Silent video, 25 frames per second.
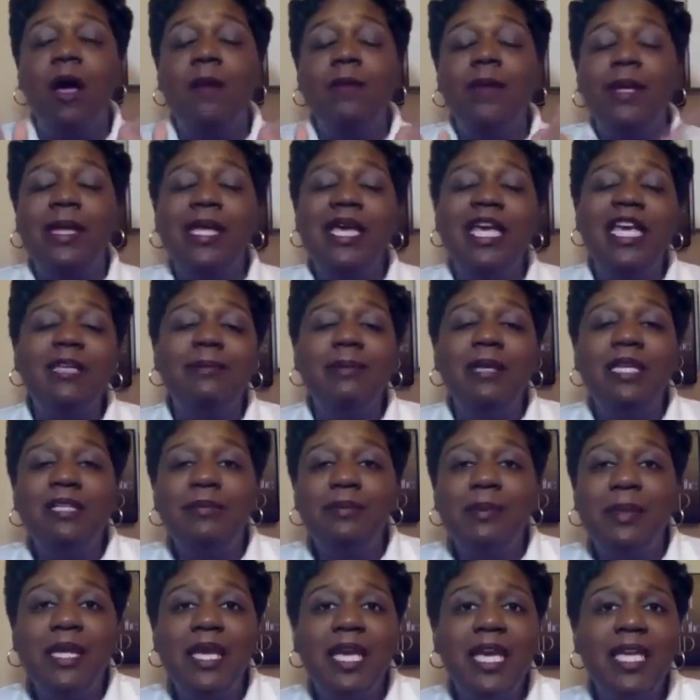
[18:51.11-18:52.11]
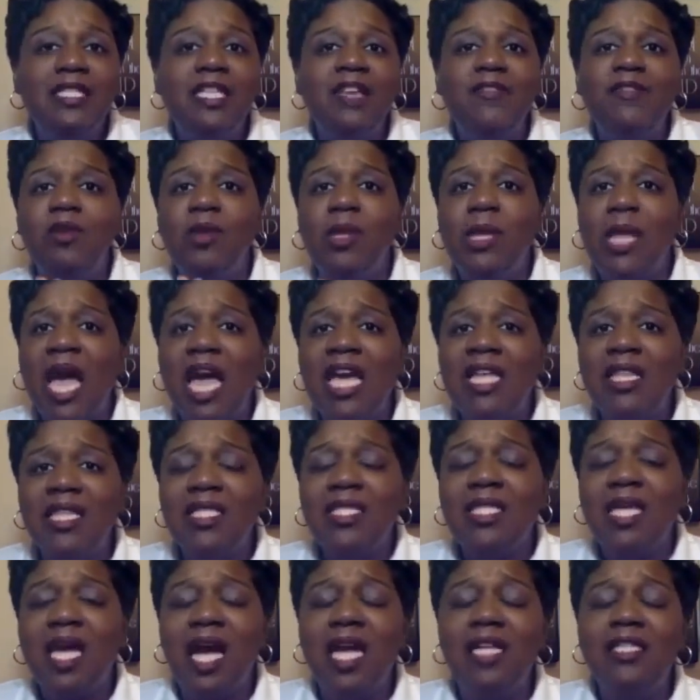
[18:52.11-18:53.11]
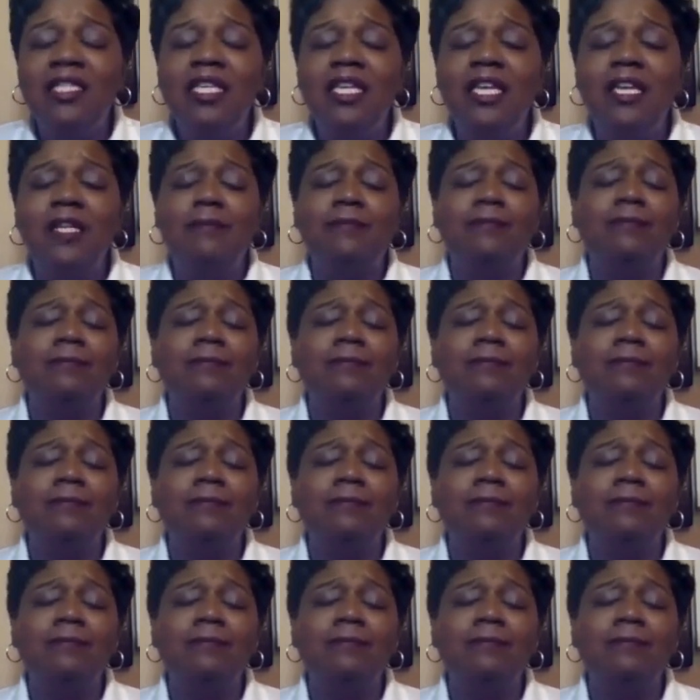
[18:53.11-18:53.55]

Please, please, please, if you like this content,